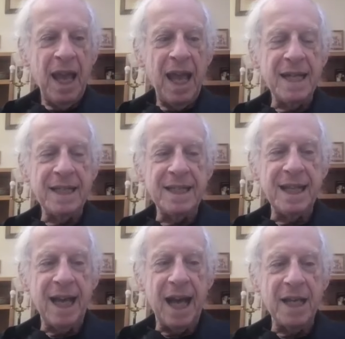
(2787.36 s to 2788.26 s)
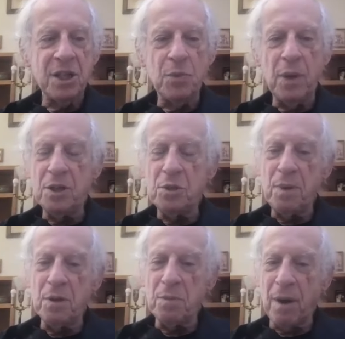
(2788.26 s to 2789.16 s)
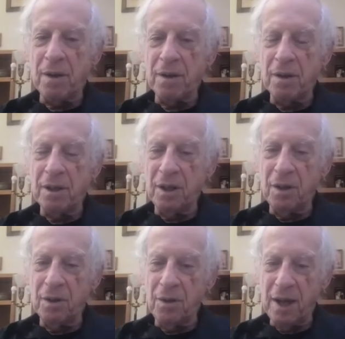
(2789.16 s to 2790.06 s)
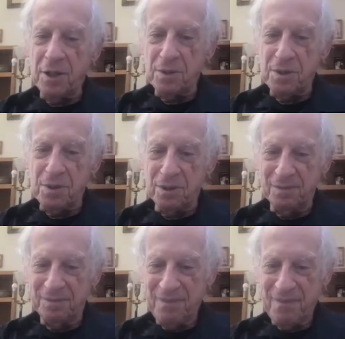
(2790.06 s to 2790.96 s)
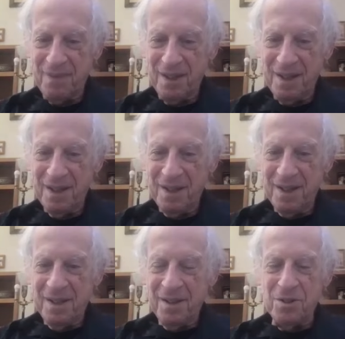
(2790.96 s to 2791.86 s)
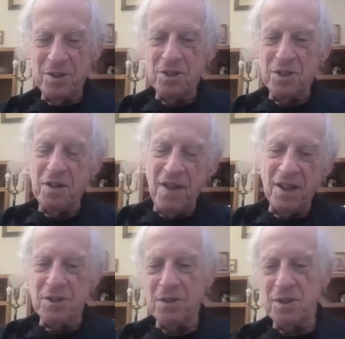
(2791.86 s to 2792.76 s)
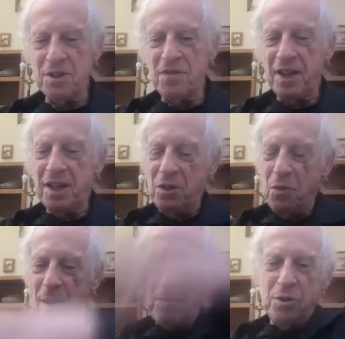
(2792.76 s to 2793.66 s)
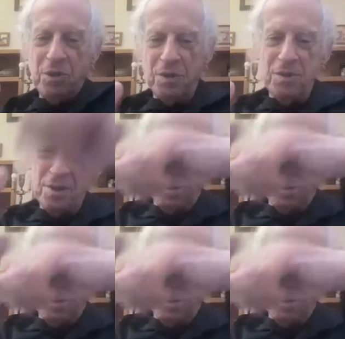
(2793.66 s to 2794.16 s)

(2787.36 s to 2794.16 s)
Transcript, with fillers: And uh, I said, When is Peter Parker going to go to graduate school? Because he's an inventor, he's invented the web shooters,